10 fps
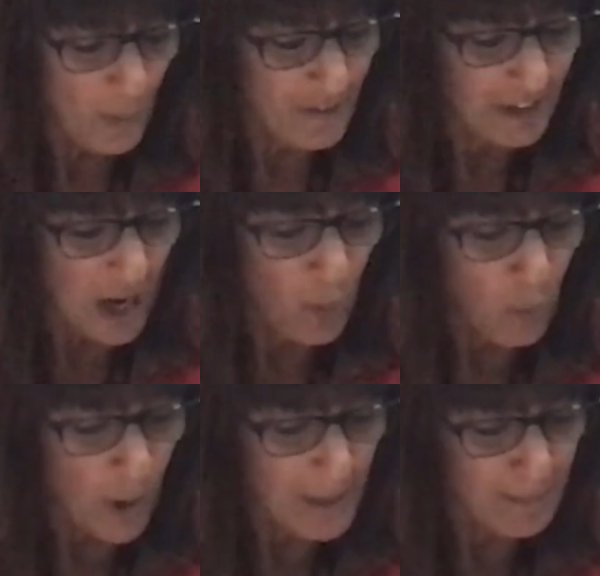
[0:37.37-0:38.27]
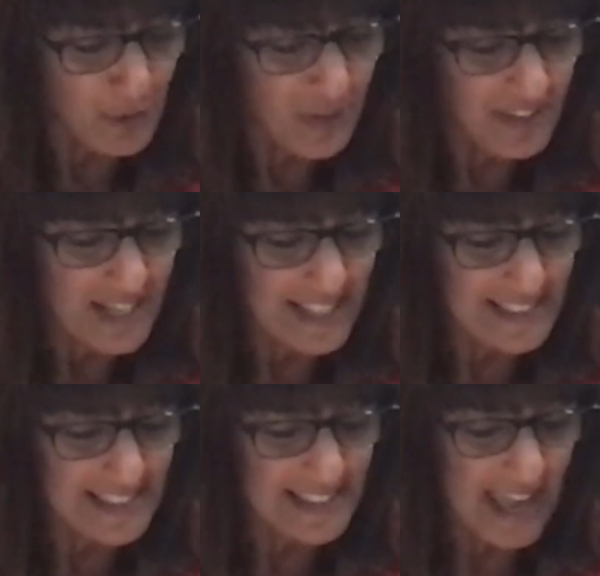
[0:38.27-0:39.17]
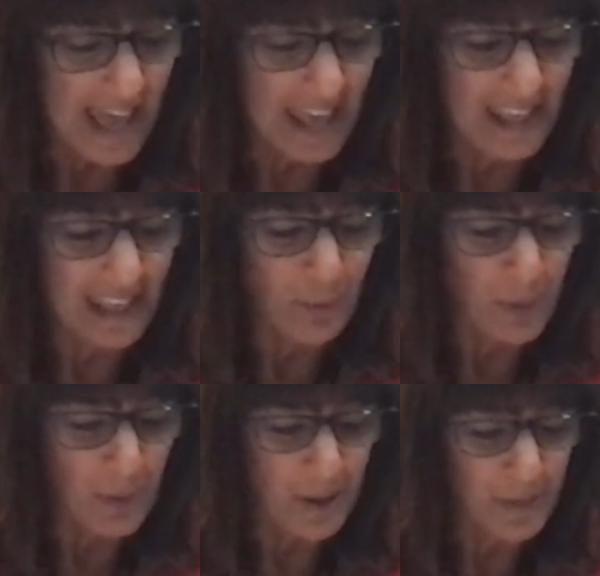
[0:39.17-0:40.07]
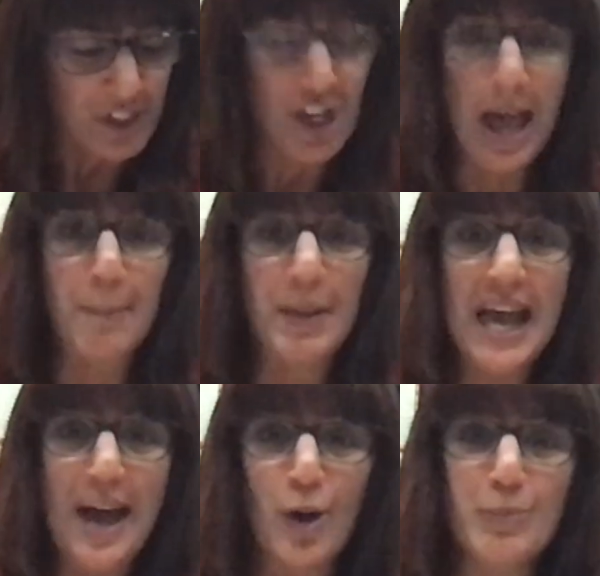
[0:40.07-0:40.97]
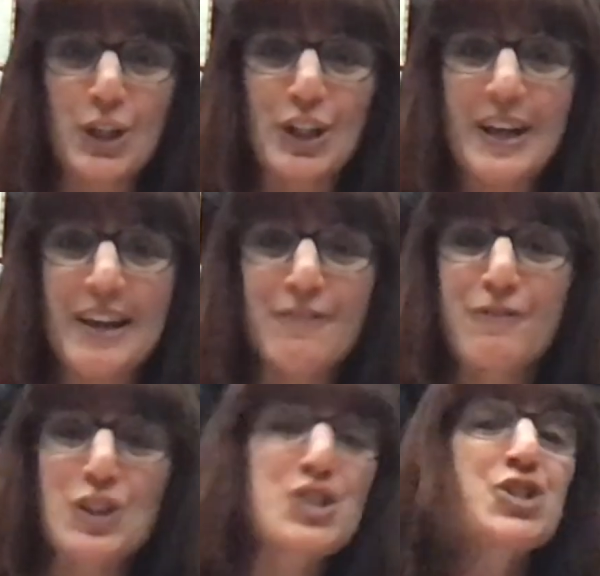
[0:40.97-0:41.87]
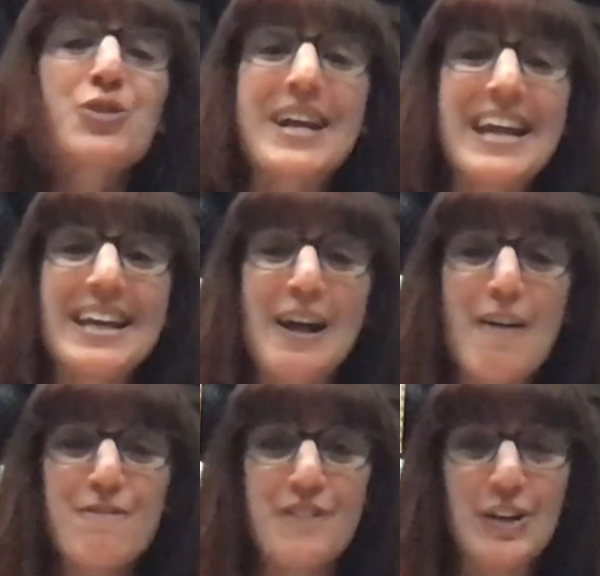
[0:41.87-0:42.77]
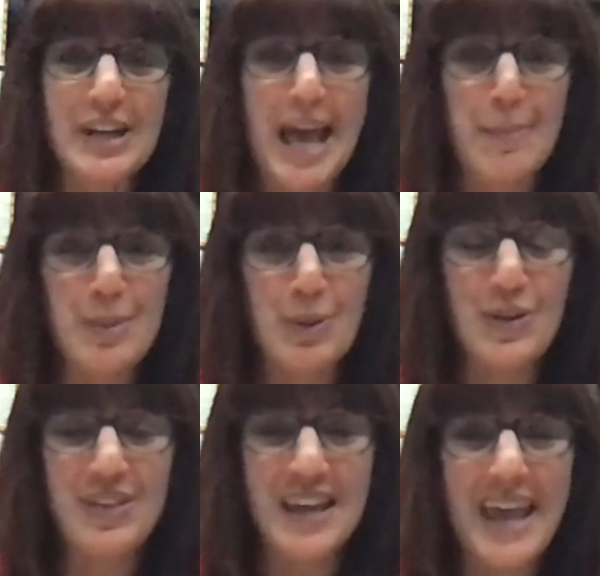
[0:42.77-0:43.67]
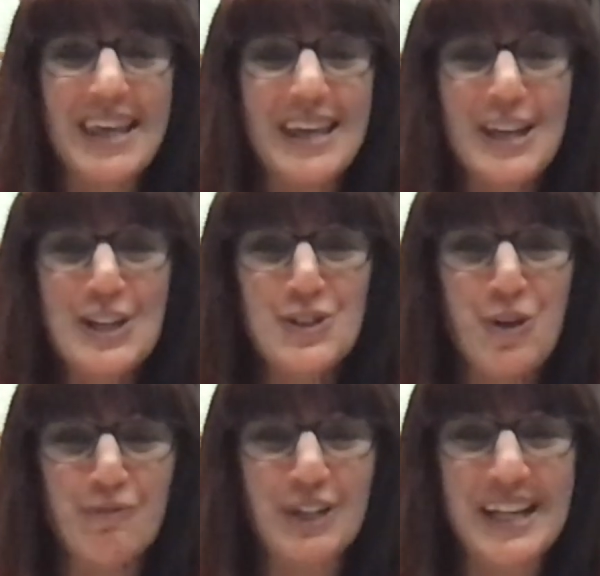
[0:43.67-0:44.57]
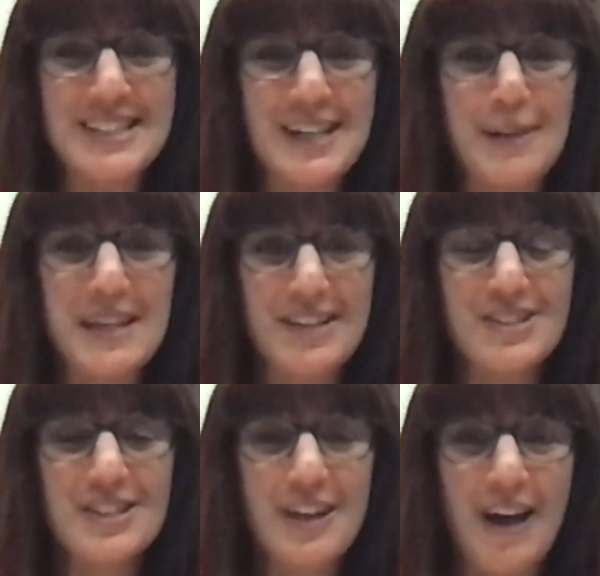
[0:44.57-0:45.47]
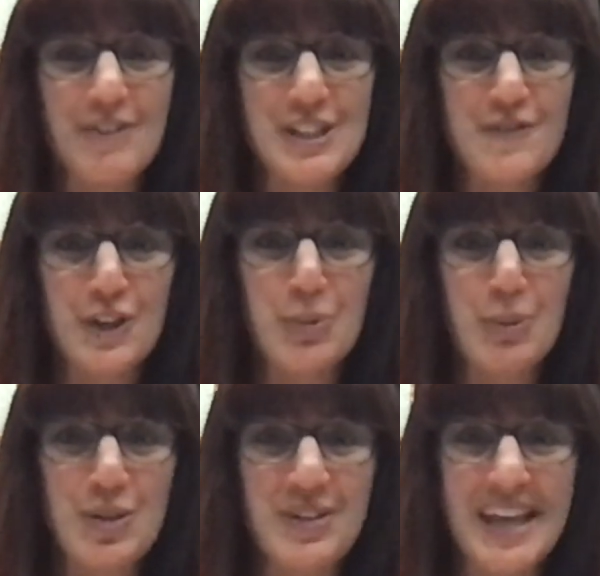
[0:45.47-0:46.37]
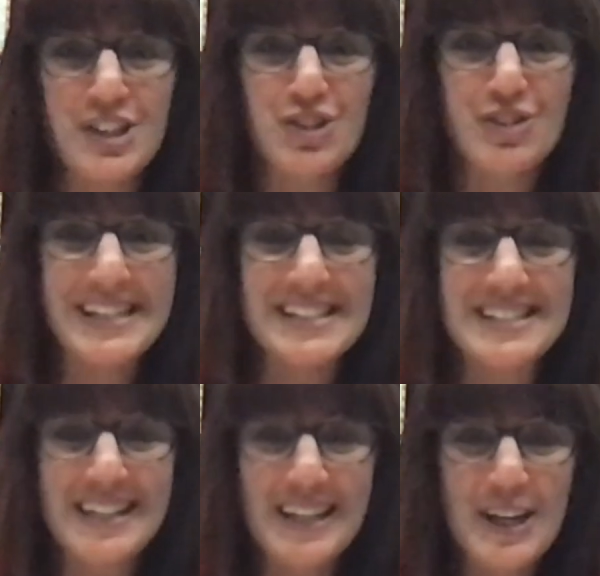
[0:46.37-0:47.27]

We've got one birthday today. We want to wish Emma Elmer in first grade a very happy birthday. Don't forget to come down to the office for your birthday treat.